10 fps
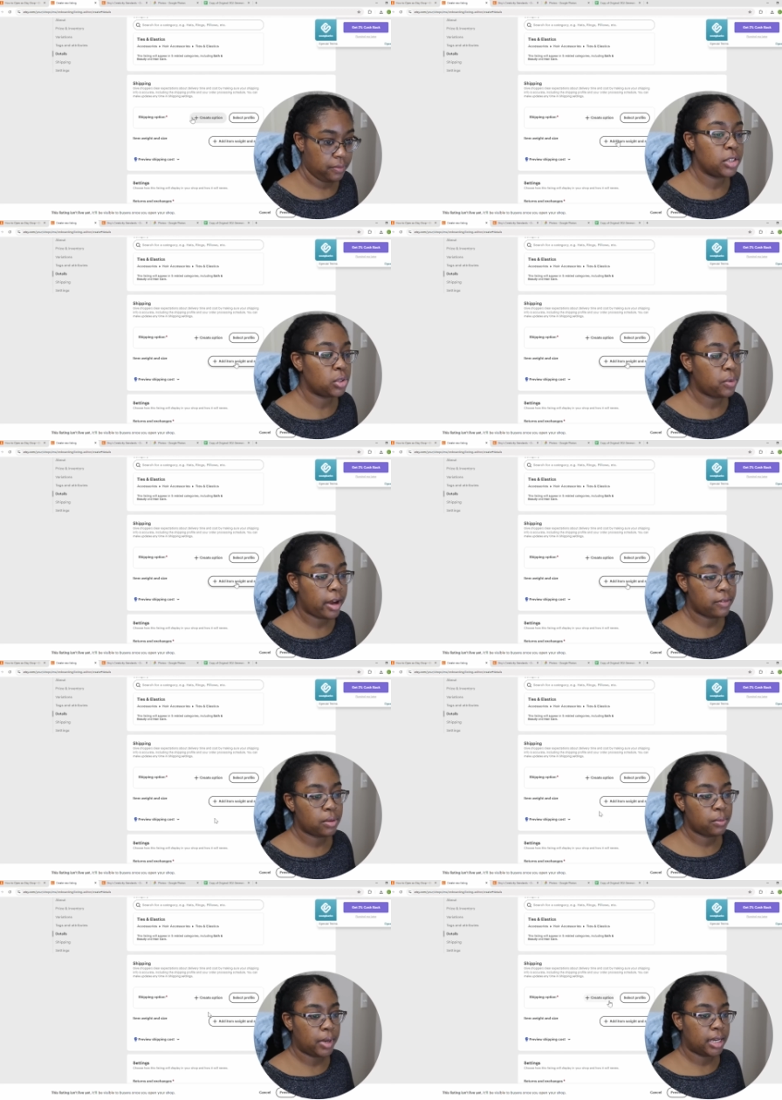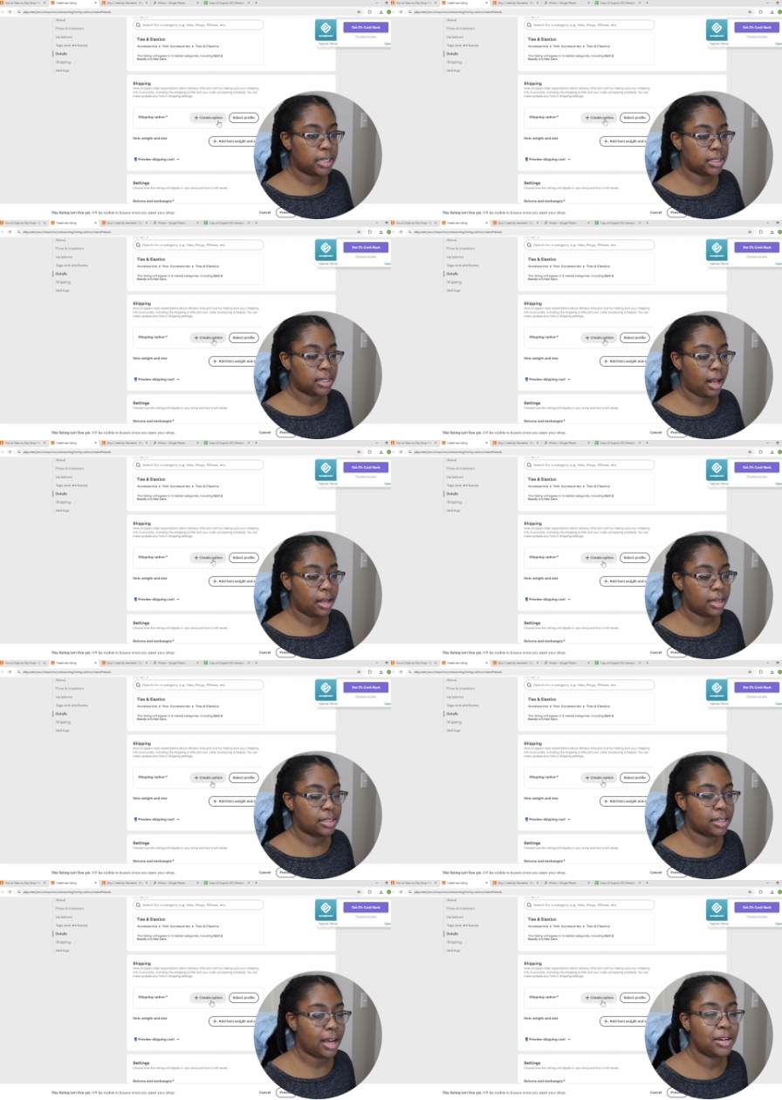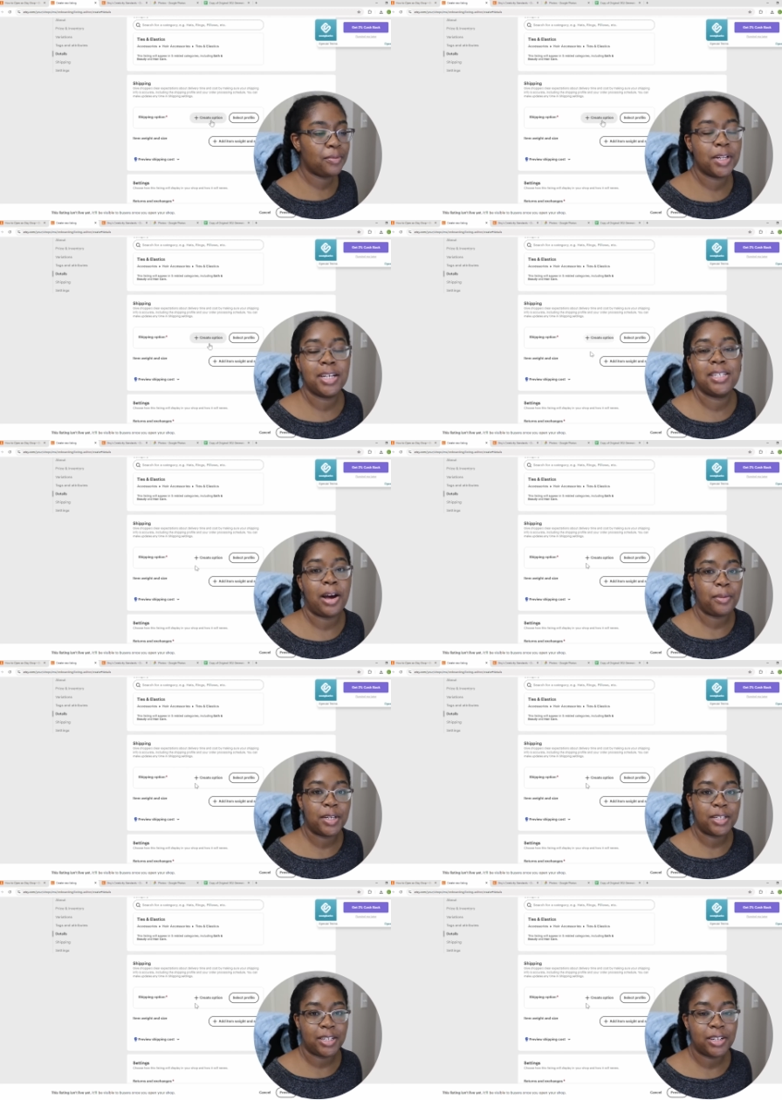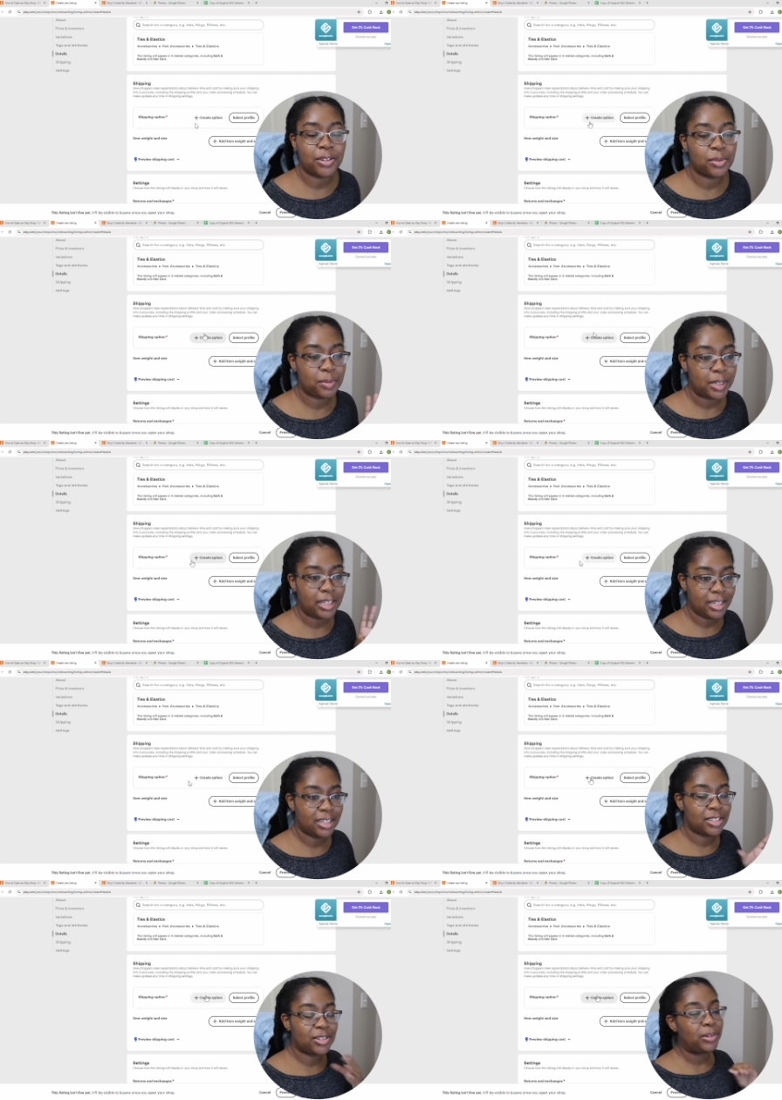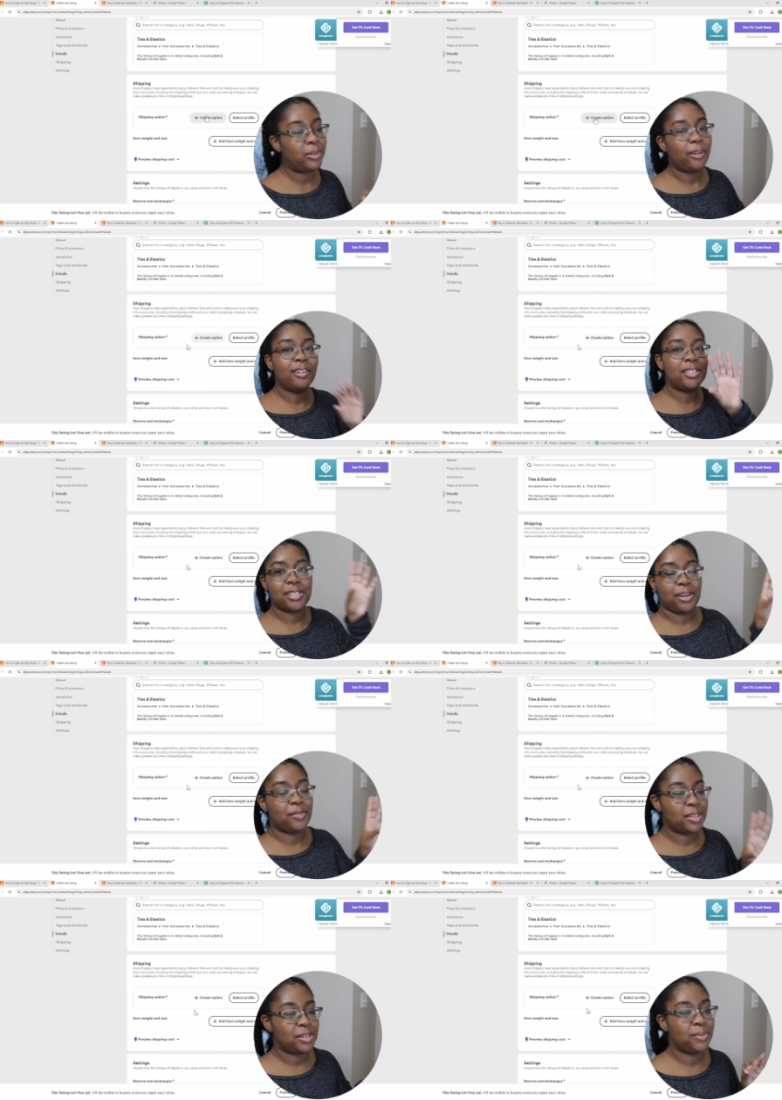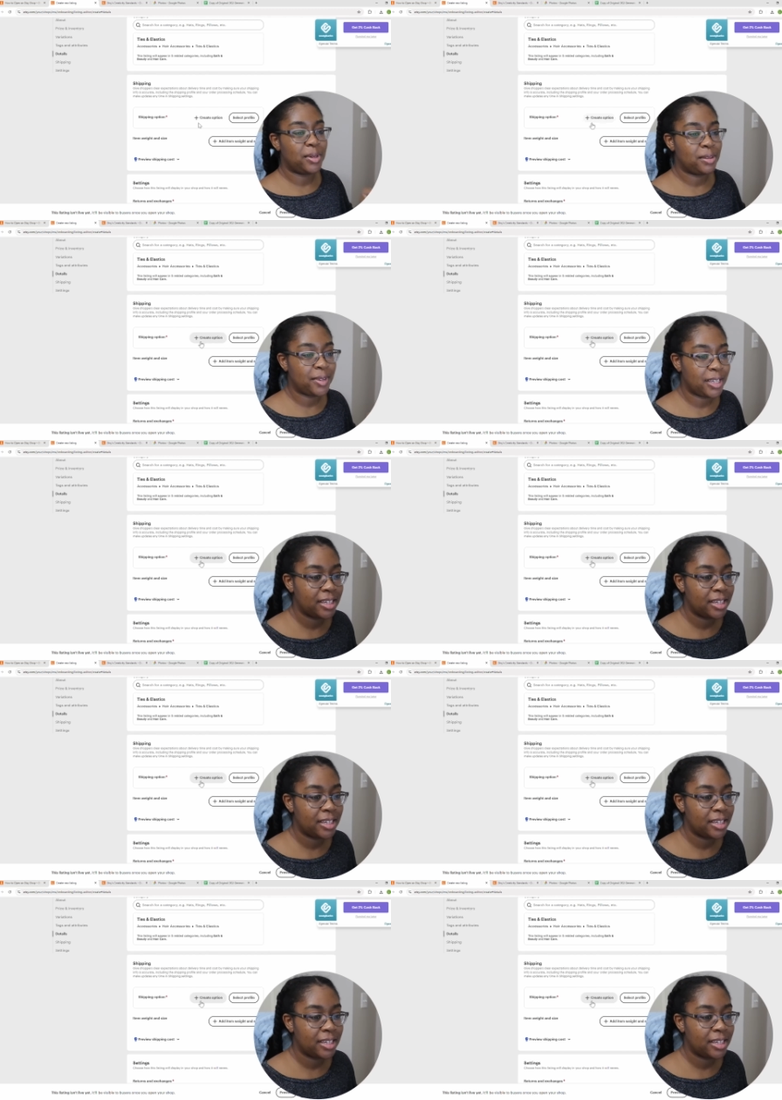I do have the weight and size. I didn't realize how many details would be needed. So you're all discovering this with me.